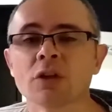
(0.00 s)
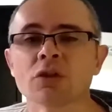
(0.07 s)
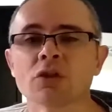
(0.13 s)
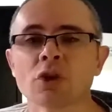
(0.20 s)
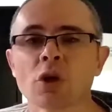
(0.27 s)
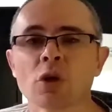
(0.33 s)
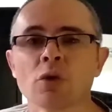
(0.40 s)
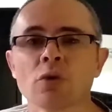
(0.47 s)

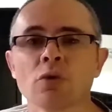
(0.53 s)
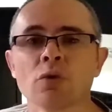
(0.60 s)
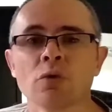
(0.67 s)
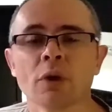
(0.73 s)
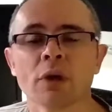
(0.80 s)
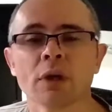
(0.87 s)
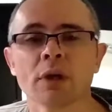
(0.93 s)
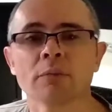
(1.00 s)
So
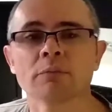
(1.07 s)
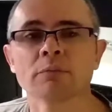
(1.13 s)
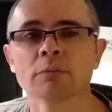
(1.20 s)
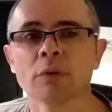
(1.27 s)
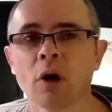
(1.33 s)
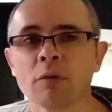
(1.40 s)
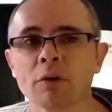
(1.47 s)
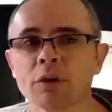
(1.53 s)
I'm
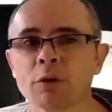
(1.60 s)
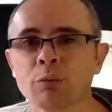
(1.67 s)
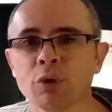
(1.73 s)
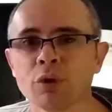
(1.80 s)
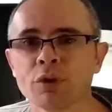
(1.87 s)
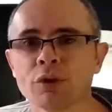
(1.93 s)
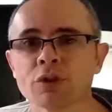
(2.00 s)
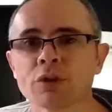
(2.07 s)
going to
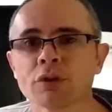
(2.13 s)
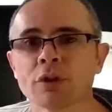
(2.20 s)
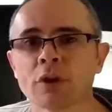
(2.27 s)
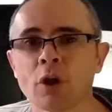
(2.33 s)
put the